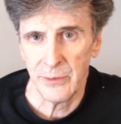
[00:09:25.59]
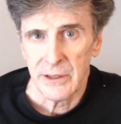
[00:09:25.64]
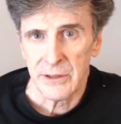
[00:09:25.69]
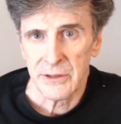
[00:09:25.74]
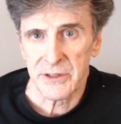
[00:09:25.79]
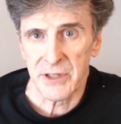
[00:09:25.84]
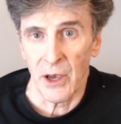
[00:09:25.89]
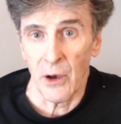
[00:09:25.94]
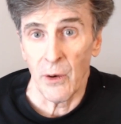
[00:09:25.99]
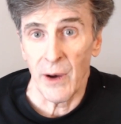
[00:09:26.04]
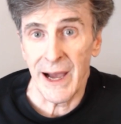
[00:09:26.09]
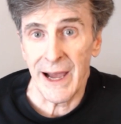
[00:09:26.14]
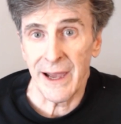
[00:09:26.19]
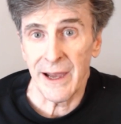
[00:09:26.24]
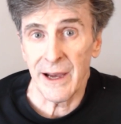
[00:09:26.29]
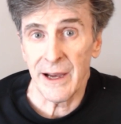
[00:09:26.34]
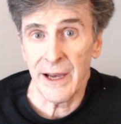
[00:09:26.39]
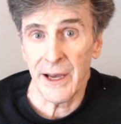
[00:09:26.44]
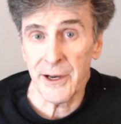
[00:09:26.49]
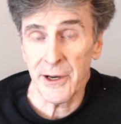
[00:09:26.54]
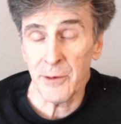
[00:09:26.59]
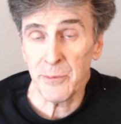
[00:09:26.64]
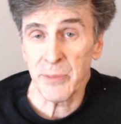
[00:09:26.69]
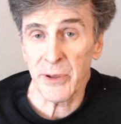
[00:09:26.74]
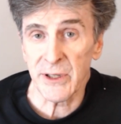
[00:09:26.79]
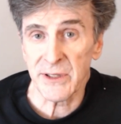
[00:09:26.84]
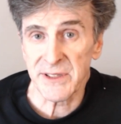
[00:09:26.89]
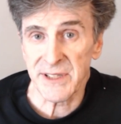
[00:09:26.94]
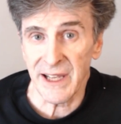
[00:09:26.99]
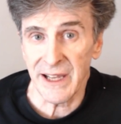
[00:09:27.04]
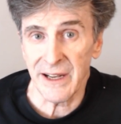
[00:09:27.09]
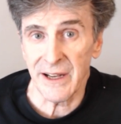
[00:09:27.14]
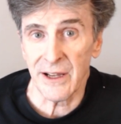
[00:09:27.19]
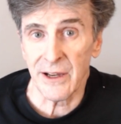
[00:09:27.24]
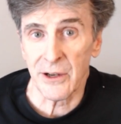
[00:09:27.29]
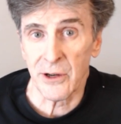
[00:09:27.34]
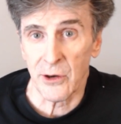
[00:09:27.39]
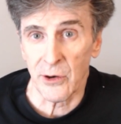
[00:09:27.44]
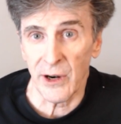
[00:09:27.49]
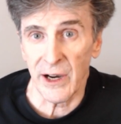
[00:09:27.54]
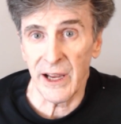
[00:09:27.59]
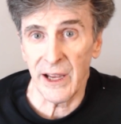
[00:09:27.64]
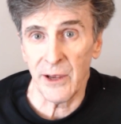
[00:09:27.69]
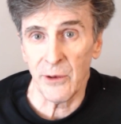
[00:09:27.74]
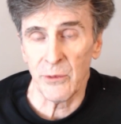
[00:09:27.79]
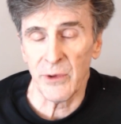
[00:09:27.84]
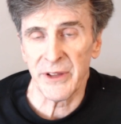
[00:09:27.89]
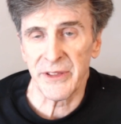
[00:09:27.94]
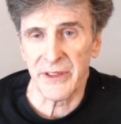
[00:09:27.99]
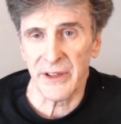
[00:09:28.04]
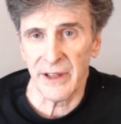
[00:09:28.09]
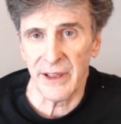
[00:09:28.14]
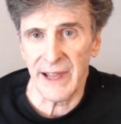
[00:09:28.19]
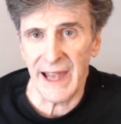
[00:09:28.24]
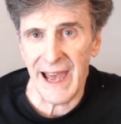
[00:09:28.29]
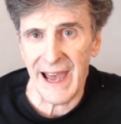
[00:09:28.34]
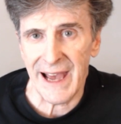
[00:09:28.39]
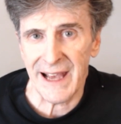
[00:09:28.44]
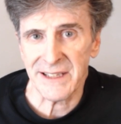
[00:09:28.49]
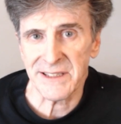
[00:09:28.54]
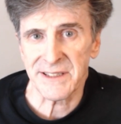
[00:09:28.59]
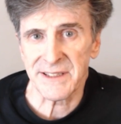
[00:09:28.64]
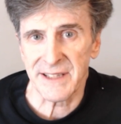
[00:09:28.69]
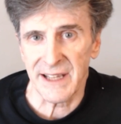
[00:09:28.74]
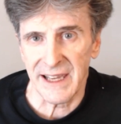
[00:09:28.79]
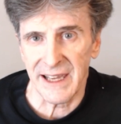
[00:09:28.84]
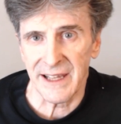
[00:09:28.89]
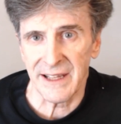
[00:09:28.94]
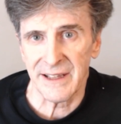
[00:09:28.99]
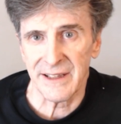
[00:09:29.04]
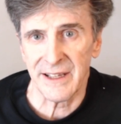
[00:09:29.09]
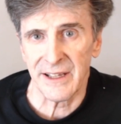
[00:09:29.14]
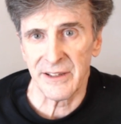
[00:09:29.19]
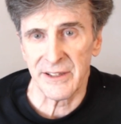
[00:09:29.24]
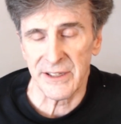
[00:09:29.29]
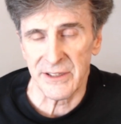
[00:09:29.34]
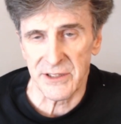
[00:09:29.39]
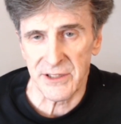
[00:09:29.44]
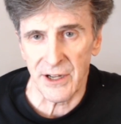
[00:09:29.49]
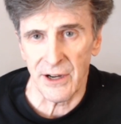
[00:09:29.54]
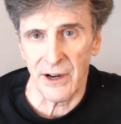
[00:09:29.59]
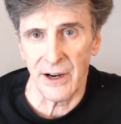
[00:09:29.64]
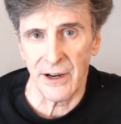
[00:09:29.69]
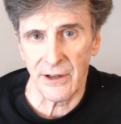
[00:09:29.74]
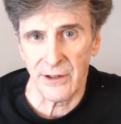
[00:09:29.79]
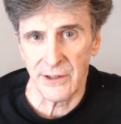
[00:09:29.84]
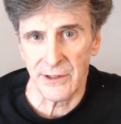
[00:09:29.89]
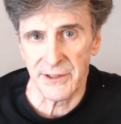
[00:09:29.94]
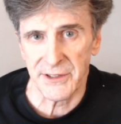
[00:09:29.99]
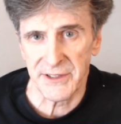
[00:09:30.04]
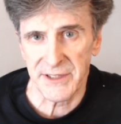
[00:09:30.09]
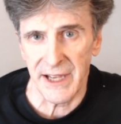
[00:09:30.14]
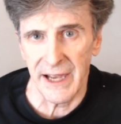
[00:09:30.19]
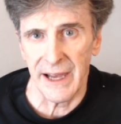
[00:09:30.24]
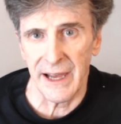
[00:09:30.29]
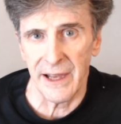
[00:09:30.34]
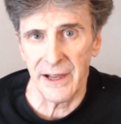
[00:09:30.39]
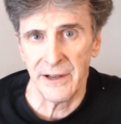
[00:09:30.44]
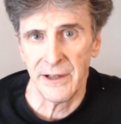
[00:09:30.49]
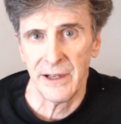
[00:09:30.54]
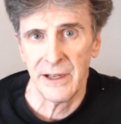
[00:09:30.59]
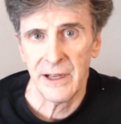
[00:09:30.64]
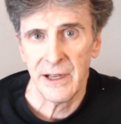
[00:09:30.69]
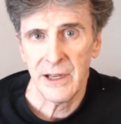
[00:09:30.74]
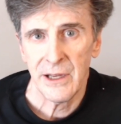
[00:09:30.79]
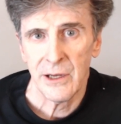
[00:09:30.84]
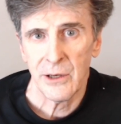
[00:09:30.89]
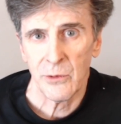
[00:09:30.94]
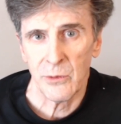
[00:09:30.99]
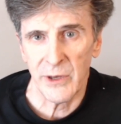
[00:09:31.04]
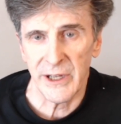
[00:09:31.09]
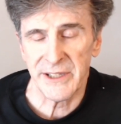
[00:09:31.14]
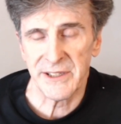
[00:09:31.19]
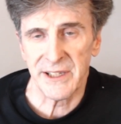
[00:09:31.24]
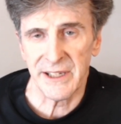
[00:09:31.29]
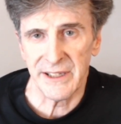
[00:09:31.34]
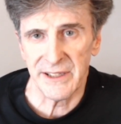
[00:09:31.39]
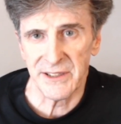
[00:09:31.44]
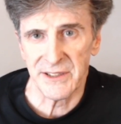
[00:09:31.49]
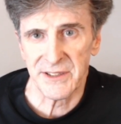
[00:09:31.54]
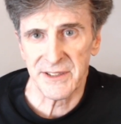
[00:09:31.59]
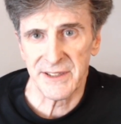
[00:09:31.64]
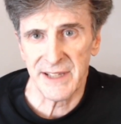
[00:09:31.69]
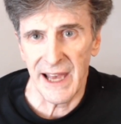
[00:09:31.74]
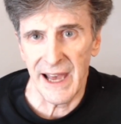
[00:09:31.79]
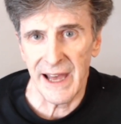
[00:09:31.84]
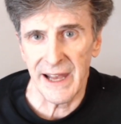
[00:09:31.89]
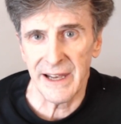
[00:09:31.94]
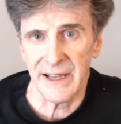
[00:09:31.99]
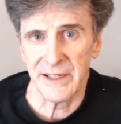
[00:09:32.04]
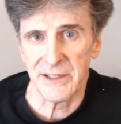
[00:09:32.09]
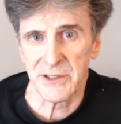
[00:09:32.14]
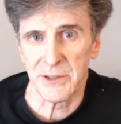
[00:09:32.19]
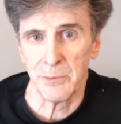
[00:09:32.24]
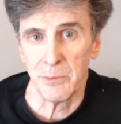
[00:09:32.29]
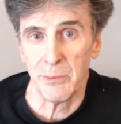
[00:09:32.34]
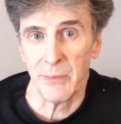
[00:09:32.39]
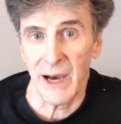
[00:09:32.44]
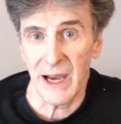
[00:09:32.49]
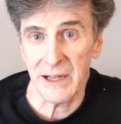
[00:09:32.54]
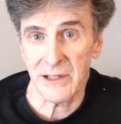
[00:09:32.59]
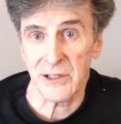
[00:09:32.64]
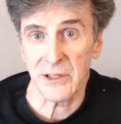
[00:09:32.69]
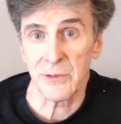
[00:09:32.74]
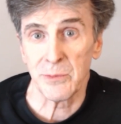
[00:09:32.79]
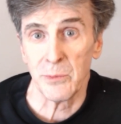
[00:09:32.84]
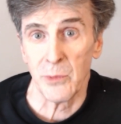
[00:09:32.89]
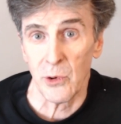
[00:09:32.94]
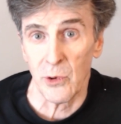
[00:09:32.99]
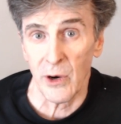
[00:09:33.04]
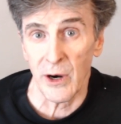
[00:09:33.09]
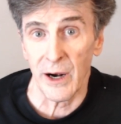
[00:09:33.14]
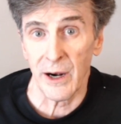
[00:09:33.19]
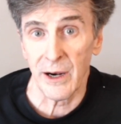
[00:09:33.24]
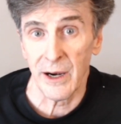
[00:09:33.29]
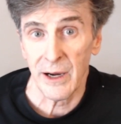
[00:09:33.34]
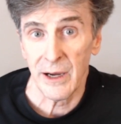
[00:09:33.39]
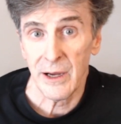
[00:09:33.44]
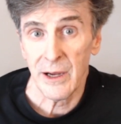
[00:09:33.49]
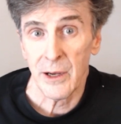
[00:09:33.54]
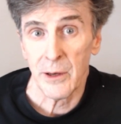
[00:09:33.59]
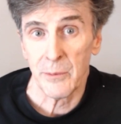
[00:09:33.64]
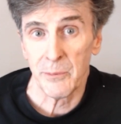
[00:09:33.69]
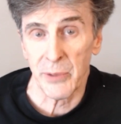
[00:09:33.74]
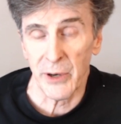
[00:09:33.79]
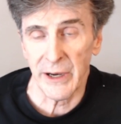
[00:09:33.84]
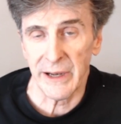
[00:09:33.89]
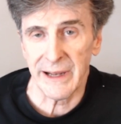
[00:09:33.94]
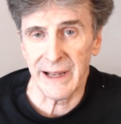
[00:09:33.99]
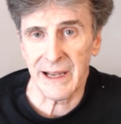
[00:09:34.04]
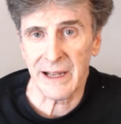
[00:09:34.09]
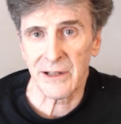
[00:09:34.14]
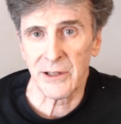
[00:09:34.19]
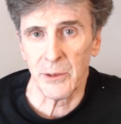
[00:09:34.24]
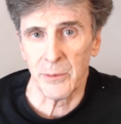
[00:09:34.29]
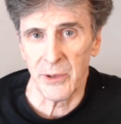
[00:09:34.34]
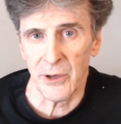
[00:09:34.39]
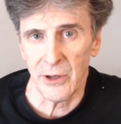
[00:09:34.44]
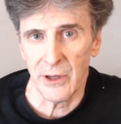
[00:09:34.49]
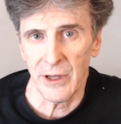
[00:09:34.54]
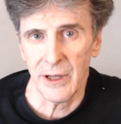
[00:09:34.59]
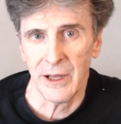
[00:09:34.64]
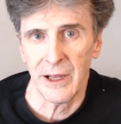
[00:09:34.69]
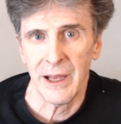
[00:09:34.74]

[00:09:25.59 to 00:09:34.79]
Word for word: So I one hundred percent agree with the last thing that this article said, which is that it's much more predictable